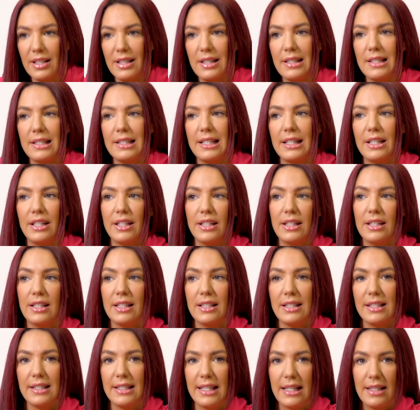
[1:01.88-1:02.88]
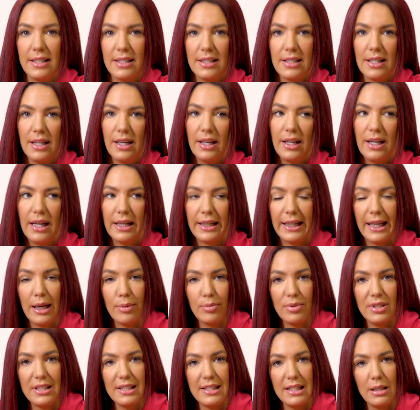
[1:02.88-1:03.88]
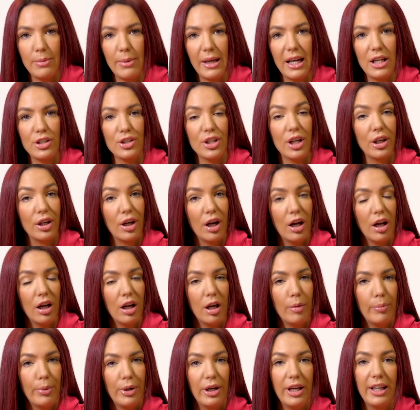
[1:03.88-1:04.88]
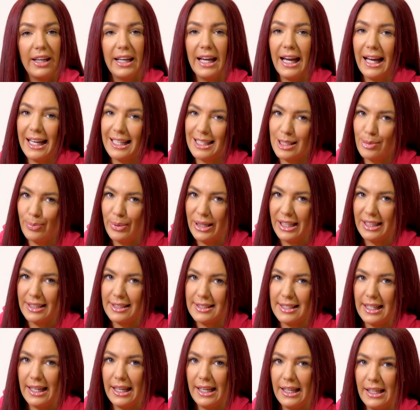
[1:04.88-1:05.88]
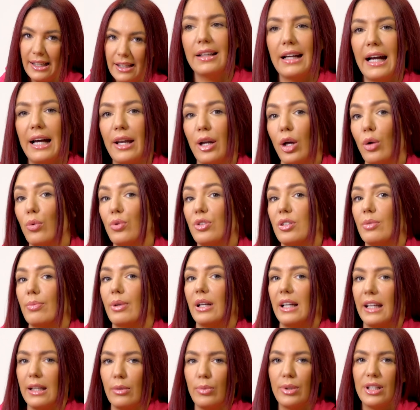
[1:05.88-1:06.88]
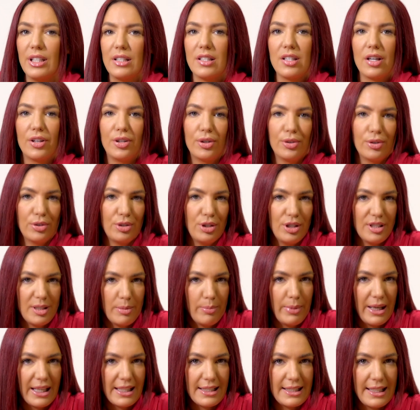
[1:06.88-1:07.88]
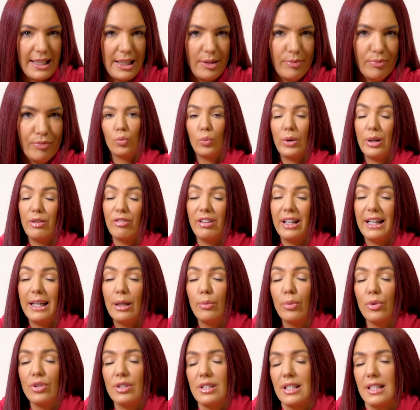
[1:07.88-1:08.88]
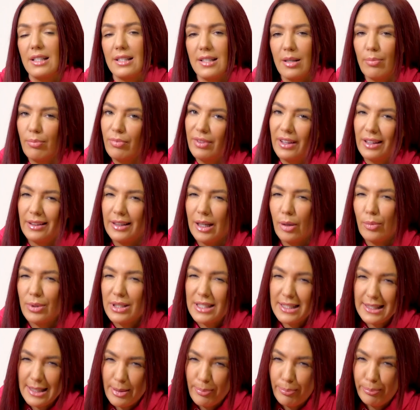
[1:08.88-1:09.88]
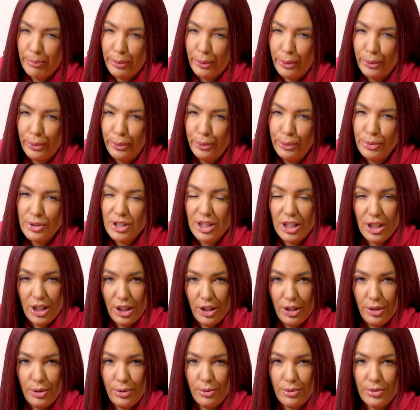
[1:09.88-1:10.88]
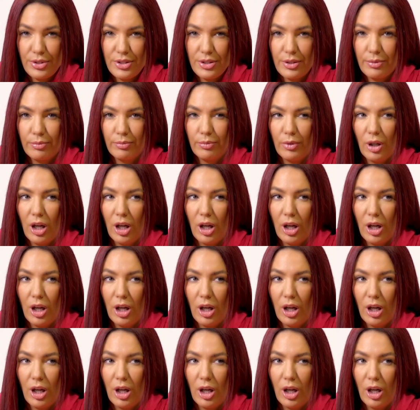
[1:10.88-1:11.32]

considered Centre, Accountancy Manager, Carbon and Pixie, and ultimately we decided on using Pixie. We really wanted something that was simple to use.